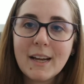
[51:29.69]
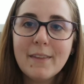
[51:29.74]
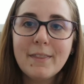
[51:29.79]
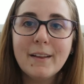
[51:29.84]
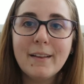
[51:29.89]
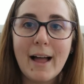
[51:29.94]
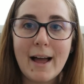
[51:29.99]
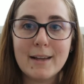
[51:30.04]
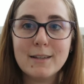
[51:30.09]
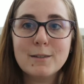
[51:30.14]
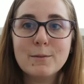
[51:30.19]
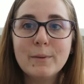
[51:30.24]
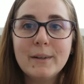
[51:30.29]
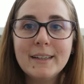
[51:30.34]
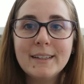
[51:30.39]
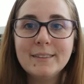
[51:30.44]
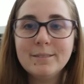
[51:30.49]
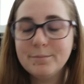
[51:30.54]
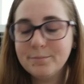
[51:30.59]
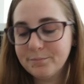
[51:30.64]
the last
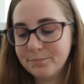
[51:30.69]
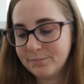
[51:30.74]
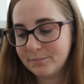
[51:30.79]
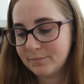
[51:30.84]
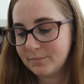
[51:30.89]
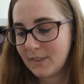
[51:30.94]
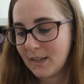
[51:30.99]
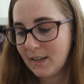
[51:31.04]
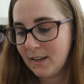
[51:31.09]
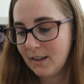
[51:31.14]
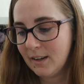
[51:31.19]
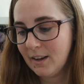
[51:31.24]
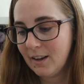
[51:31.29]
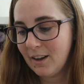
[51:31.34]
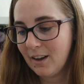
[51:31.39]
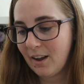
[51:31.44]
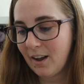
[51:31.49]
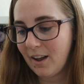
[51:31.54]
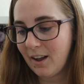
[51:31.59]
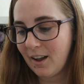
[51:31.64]
one,
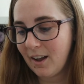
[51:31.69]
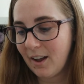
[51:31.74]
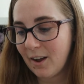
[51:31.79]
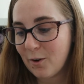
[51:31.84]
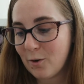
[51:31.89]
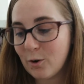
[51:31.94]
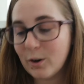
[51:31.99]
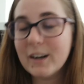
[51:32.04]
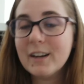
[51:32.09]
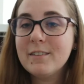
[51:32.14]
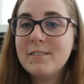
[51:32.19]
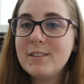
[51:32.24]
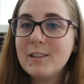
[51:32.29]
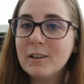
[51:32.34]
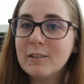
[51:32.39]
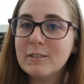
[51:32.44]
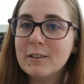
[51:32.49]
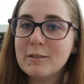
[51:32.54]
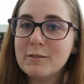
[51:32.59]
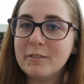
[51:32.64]
uh, A Court of
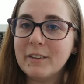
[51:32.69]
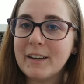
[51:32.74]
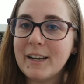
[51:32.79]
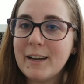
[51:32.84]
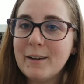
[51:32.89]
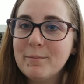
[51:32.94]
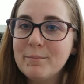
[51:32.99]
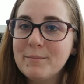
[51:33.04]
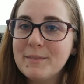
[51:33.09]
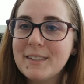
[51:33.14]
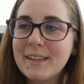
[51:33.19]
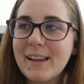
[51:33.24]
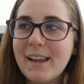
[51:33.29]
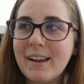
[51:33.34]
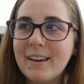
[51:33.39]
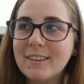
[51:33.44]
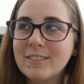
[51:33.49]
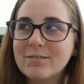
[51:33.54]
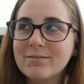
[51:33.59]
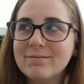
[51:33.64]
Silver Flames,
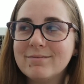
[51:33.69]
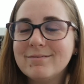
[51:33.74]
like,